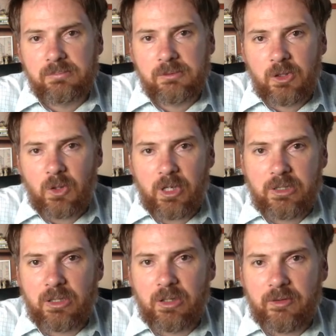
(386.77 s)
according to
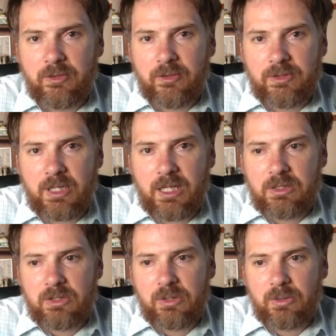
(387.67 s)
Luke 15:2.